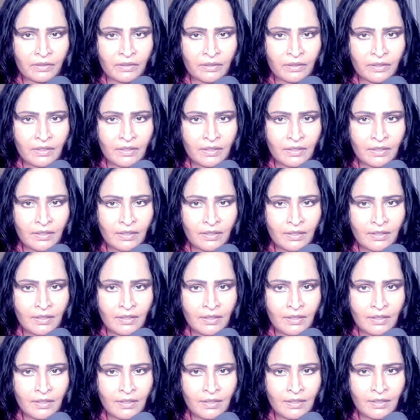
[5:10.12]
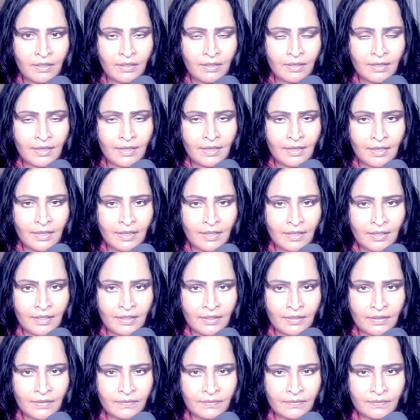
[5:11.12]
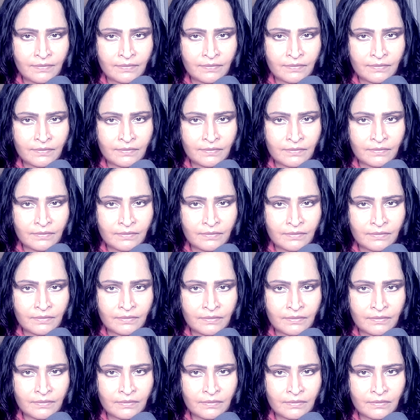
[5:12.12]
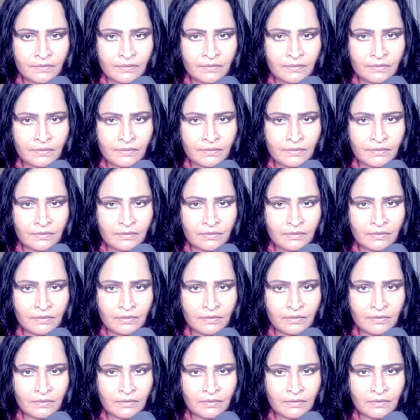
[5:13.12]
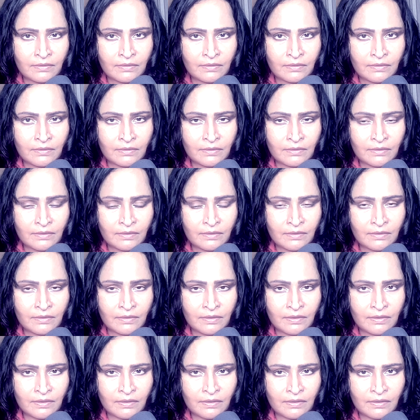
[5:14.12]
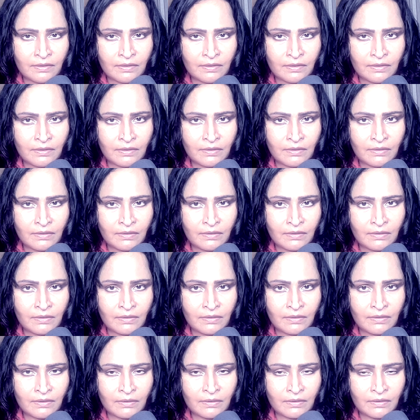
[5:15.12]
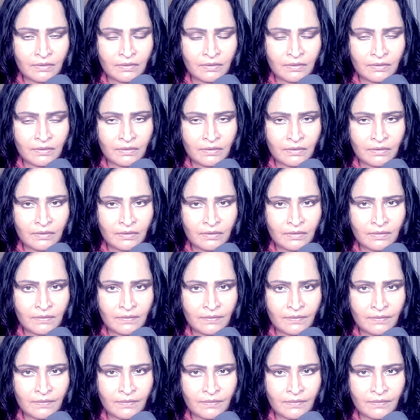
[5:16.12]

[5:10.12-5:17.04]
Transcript: (silence)